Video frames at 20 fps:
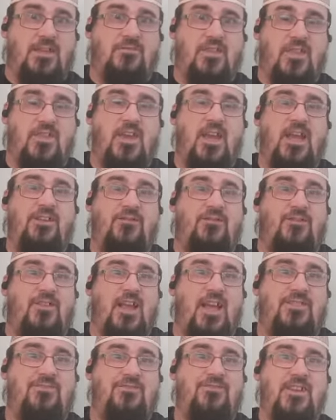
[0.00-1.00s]
they've,
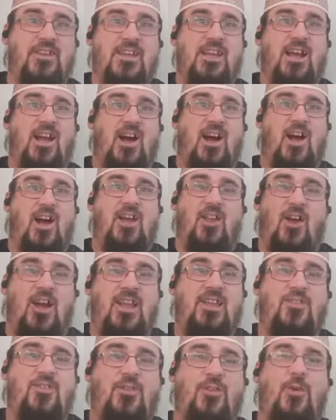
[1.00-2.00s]
they've and
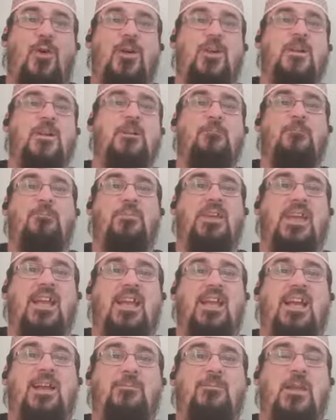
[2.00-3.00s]
I thought
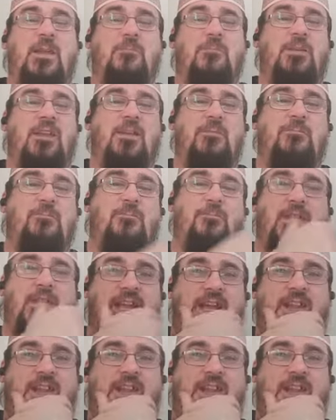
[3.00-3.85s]
being, being being an